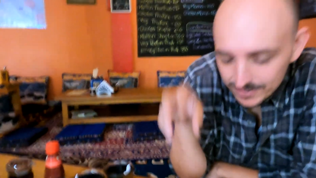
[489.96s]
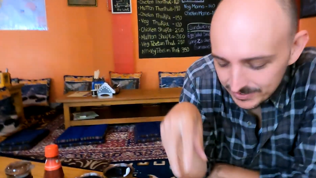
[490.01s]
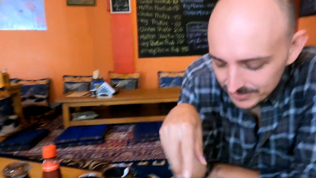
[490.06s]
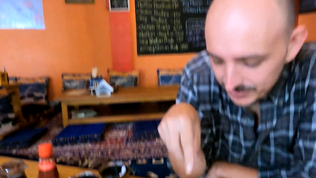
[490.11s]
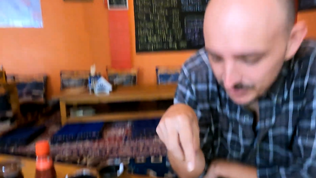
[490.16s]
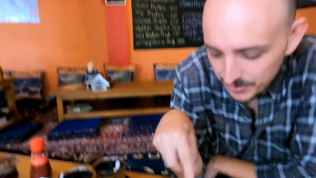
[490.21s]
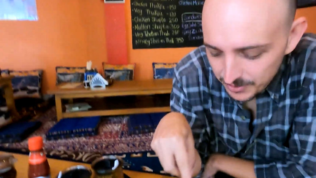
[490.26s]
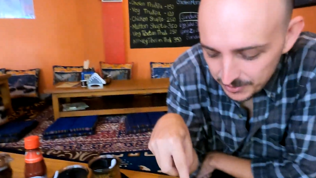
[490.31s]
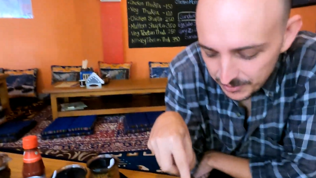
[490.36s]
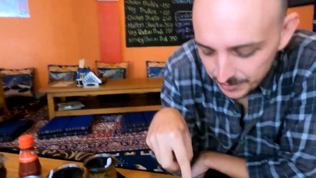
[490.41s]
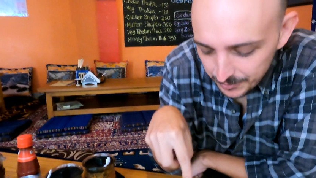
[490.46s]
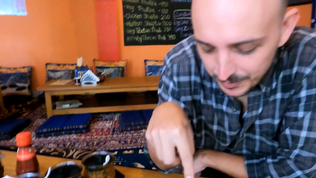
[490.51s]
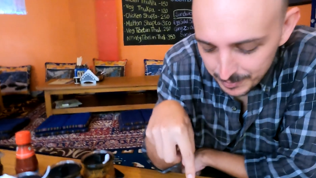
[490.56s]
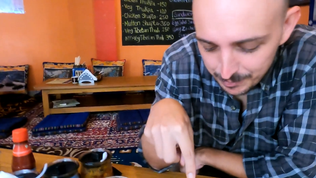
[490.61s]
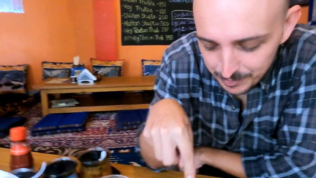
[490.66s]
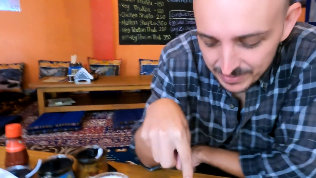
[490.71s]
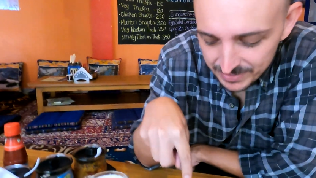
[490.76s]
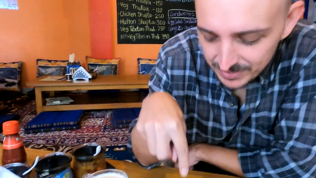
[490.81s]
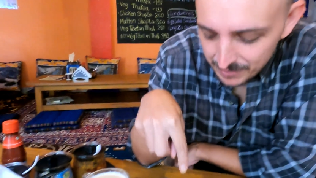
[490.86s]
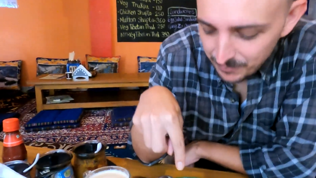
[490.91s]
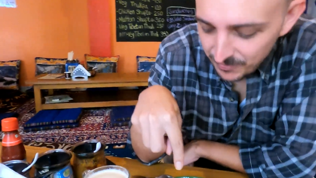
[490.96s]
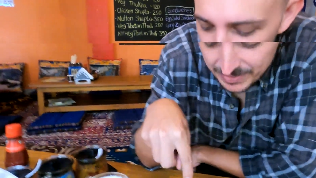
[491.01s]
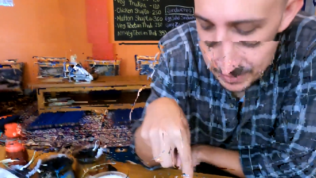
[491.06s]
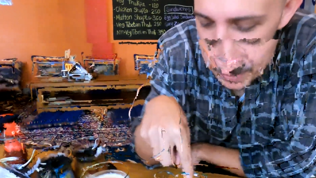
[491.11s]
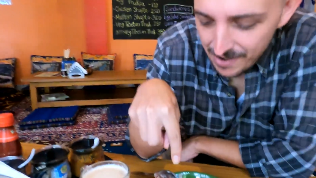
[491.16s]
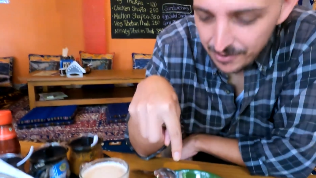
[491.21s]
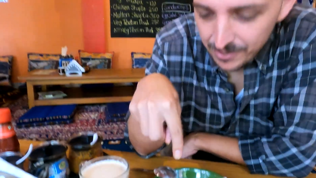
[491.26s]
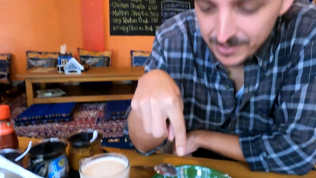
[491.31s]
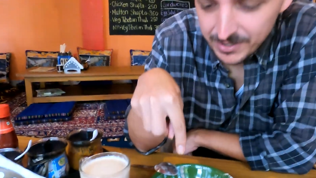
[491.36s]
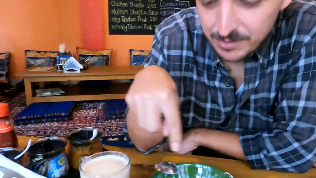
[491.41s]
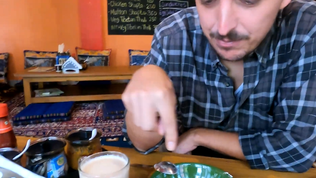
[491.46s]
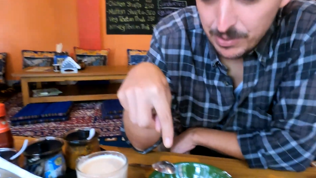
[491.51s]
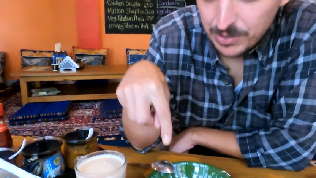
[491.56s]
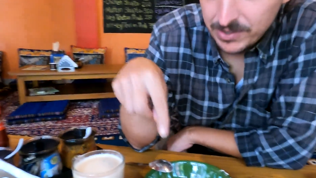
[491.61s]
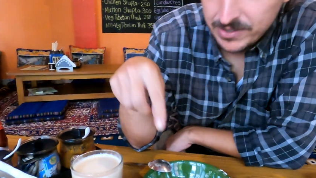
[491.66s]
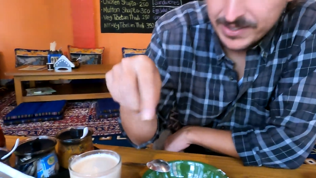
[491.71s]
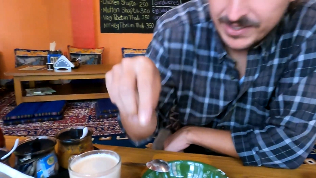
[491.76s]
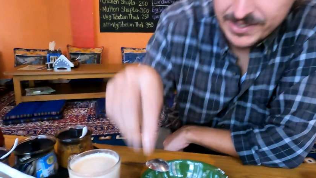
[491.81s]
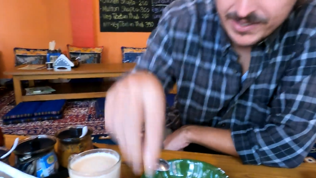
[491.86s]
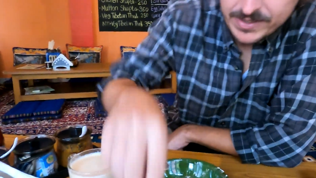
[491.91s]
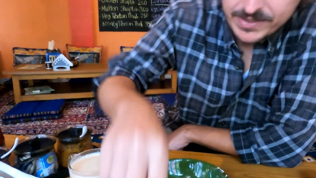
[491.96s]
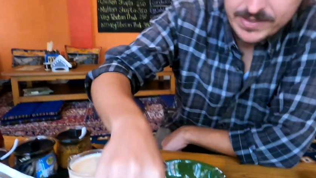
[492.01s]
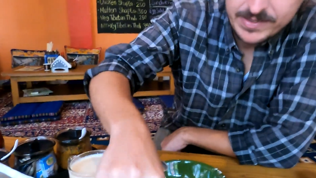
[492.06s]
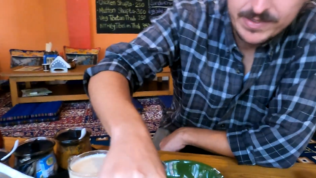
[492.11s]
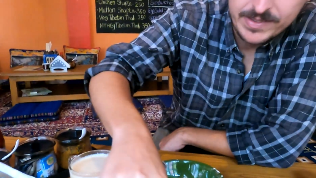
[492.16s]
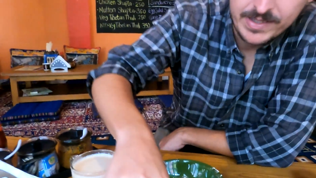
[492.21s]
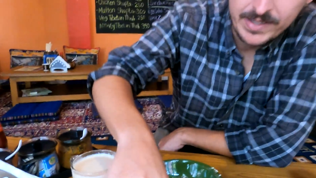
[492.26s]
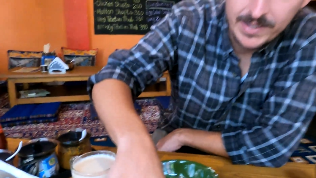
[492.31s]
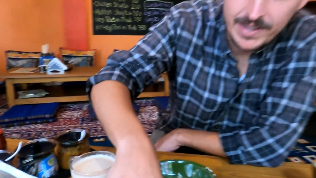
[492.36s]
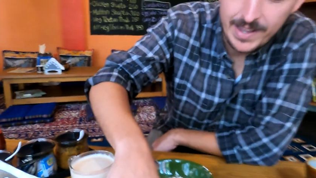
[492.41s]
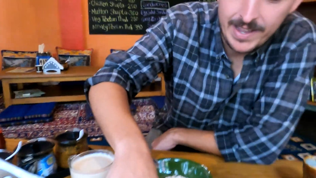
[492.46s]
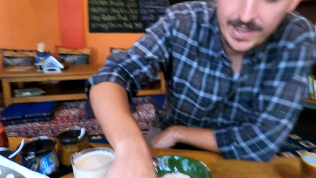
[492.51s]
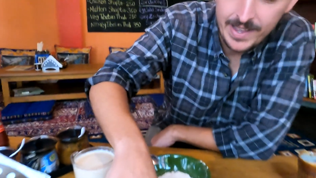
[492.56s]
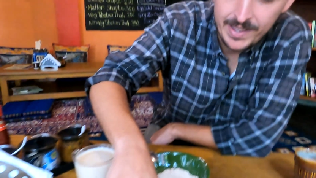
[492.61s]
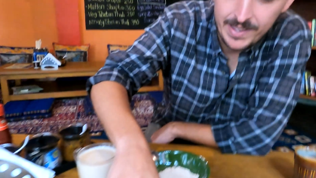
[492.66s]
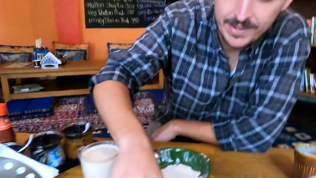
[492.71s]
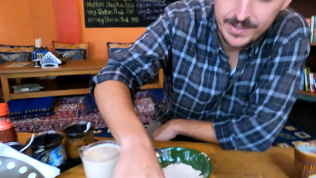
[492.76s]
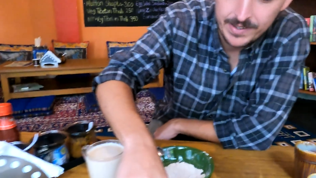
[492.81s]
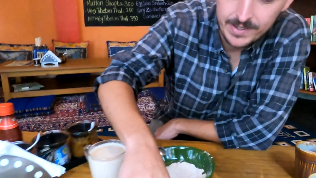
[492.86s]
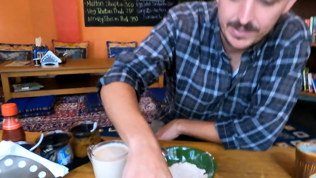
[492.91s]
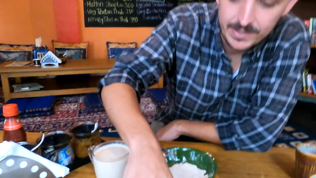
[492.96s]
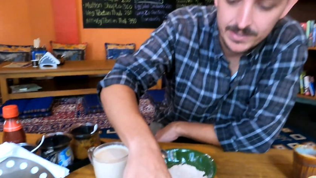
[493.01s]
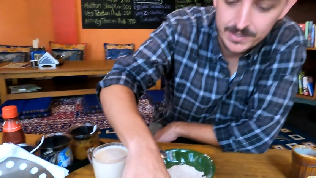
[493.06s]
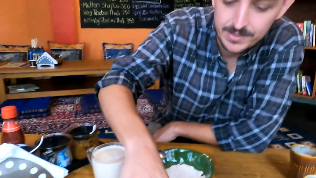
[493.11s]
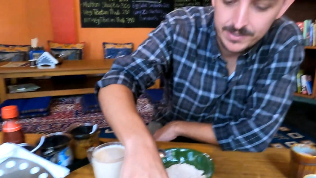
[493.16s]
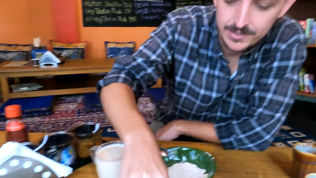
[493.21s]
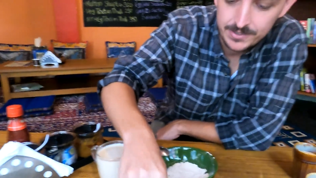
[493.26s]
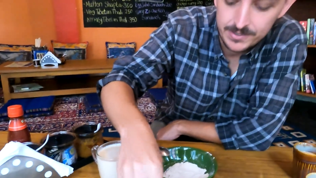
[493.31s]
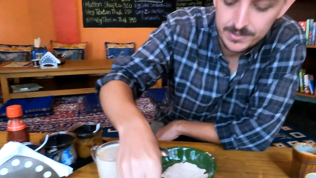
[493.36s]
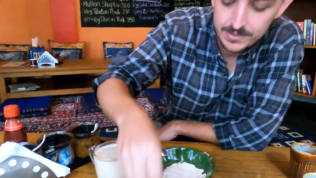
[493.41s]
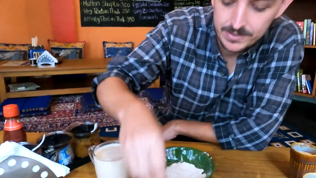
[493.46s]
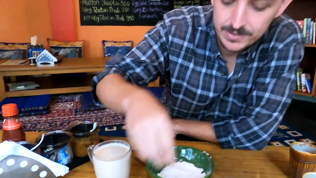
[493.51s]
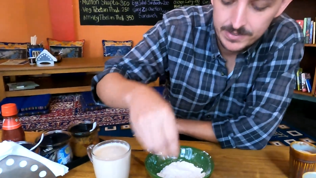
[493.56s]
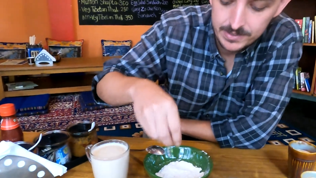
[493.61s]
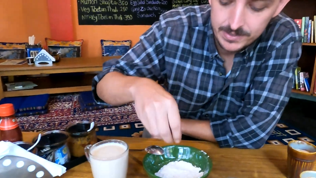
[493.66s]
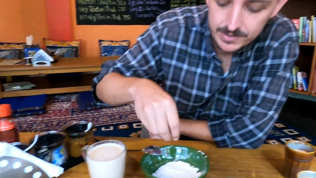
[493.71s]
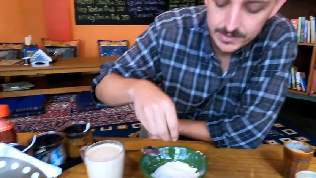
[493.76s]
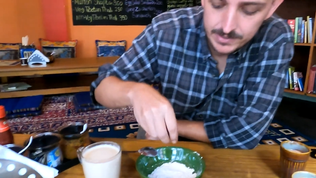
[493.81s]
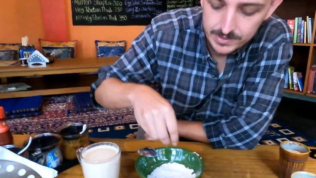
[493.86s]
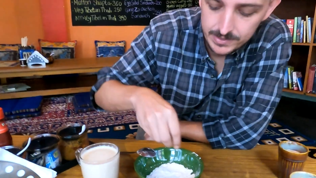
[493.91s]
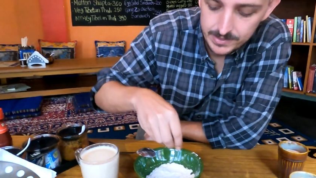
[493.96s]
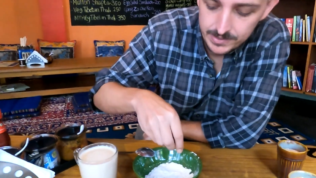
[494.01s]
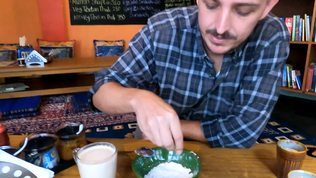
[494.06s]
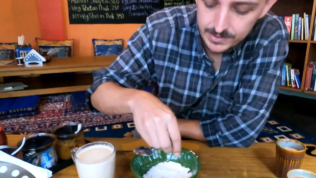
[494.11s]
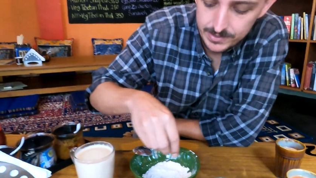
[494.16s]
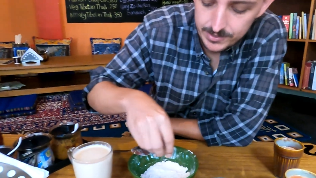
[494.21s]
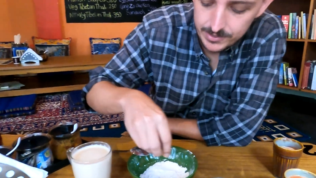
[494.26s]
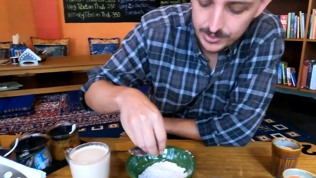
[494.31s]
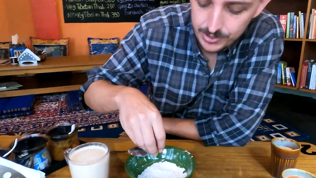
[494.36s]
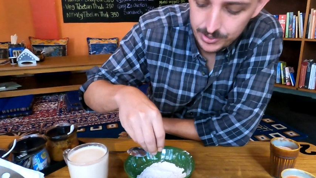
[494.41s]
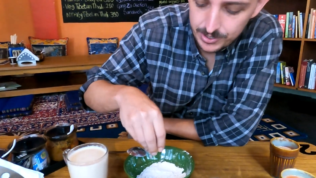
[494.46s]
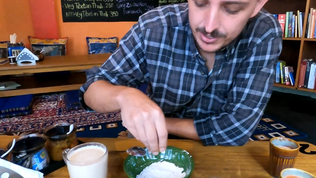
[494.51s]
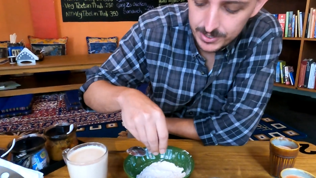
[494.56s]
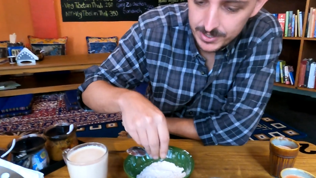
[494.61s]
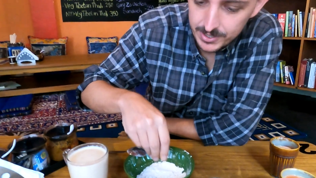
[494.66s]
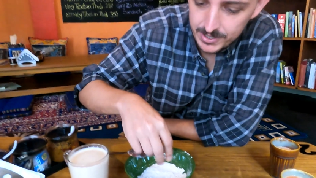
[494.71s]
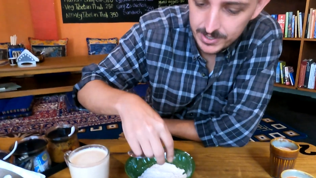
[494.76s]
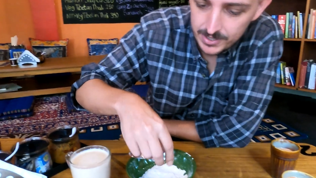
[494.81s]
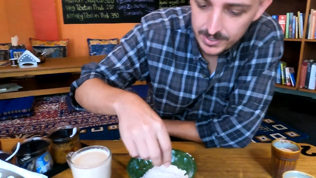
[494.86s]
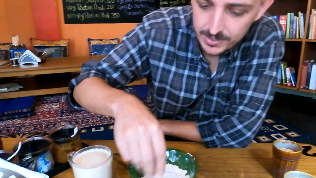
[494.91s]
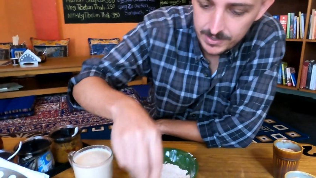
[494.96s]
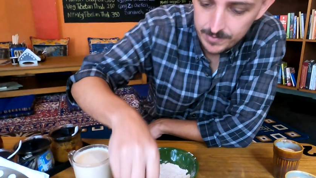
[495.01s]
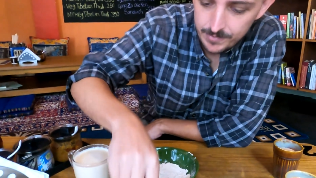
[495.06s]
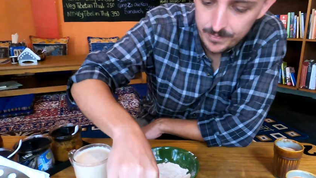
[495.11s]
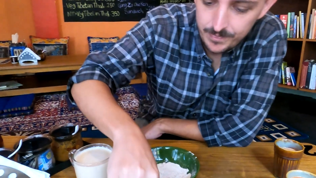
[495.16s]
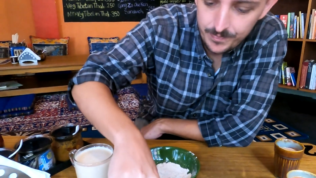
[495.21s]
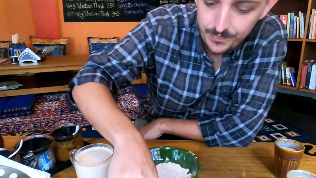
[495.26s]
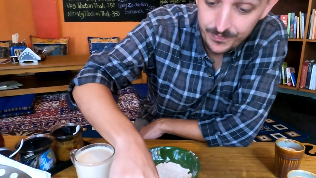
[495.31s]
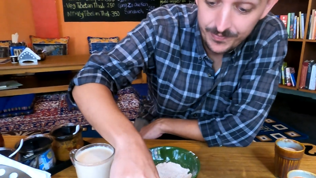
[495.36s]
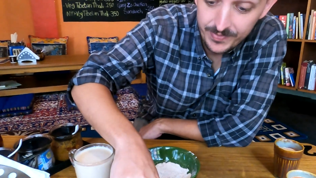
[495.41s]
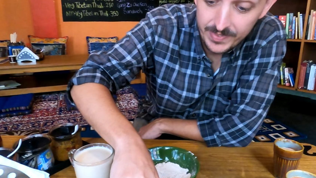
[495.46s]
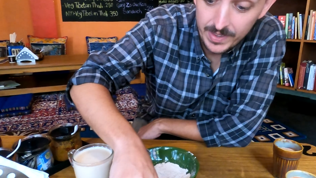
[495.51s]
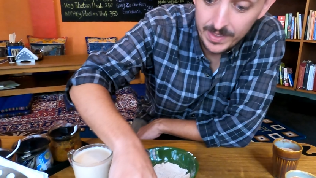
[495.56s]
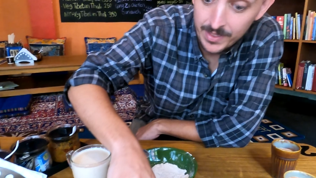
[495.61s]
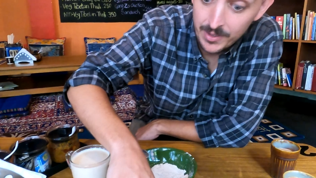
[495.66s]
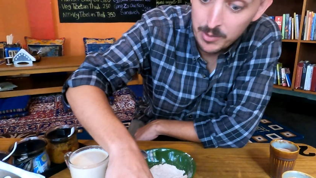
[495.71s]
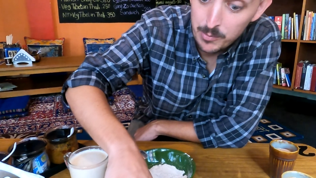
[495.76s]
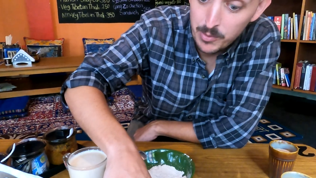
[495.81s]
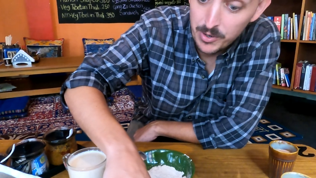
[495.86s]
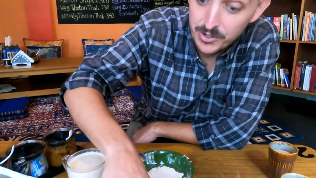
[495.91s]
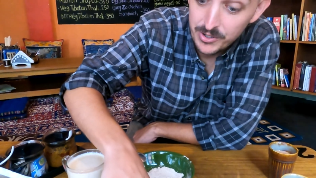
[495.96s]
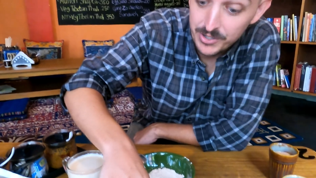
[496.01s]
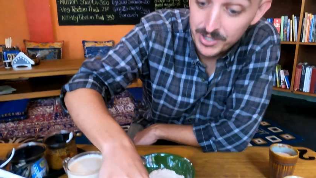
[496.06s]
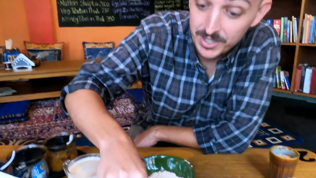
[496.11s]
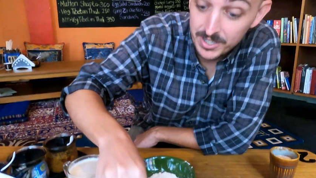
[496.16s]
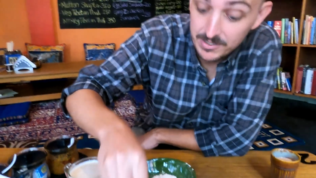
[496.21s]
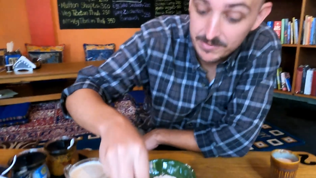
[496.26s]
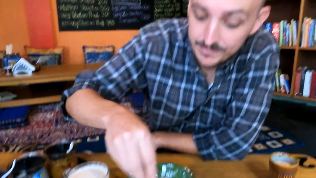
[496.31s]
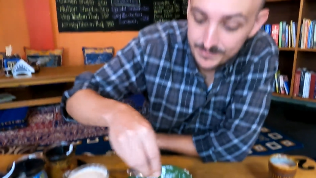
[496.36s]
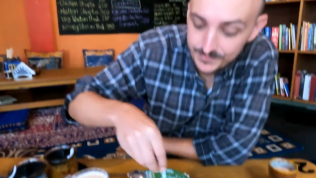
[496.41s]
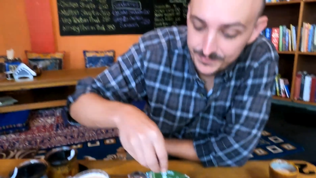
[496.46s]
So we put some flour in the bowl here. Gonna add a little sugar, a little more sugar,